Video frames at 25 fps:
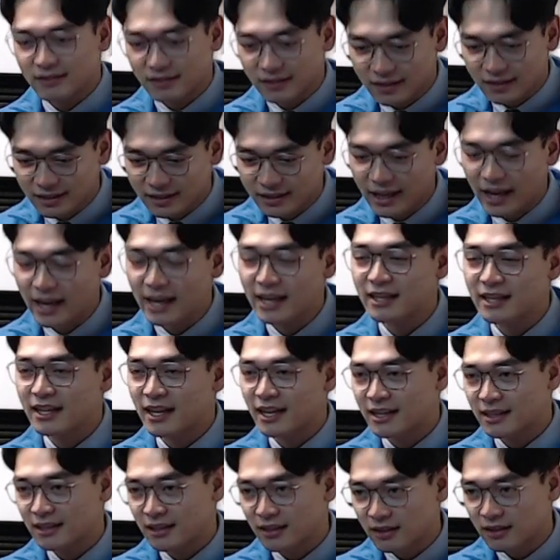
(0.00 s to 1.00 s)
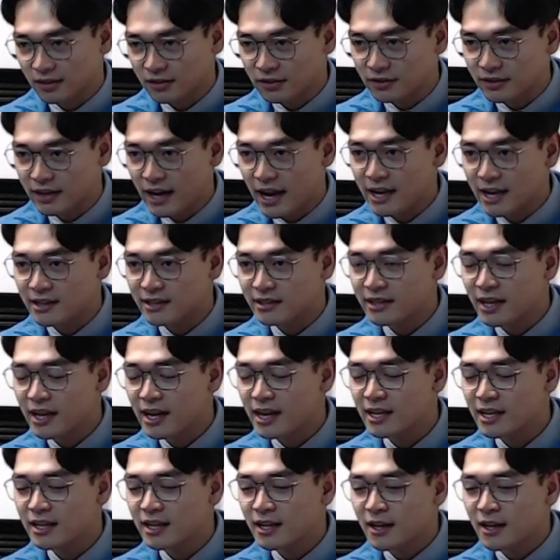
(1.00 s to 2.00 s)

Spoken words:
the state and the United States.